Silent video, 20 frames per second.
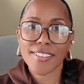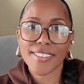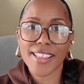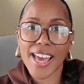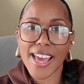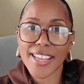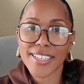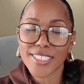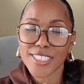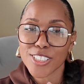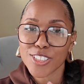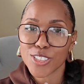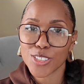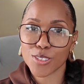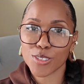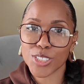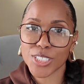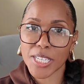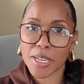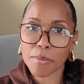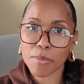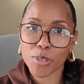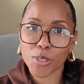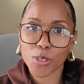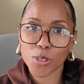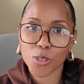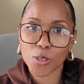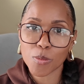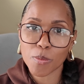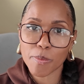that new
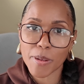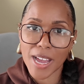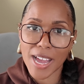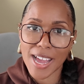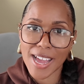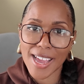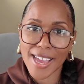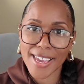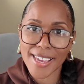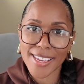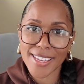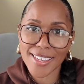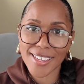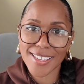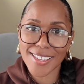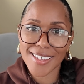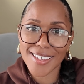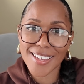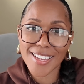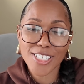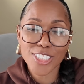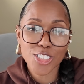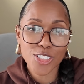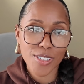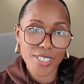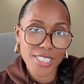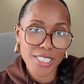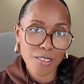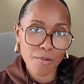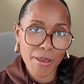shampoo by
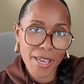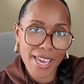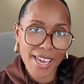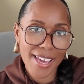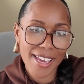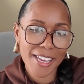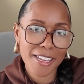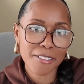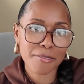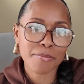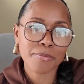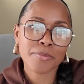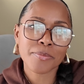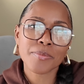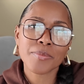Tresemme,